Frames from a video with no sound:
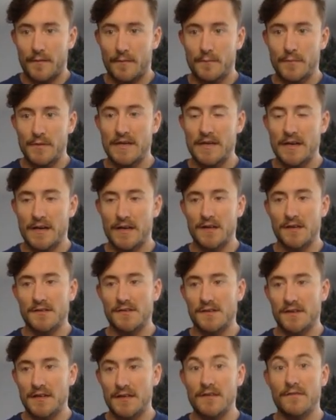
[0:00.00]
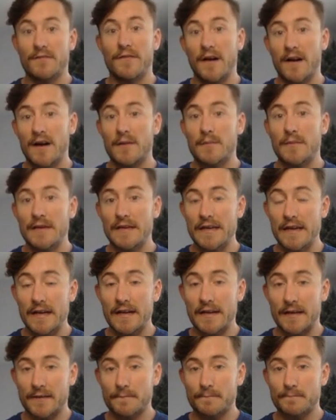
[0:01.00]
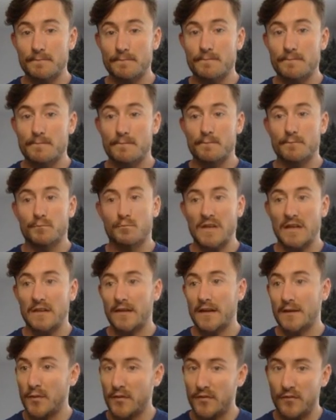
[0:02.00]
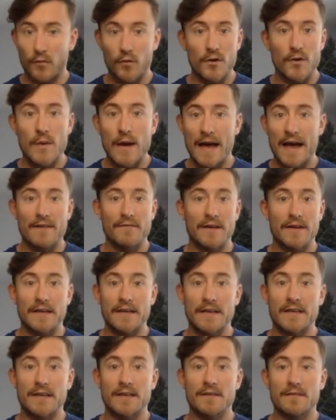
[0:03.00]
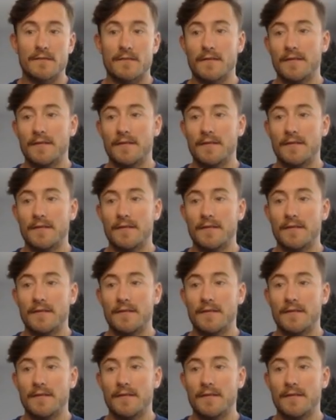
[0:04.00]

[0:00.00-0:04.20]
because in the very beginning, like before you have any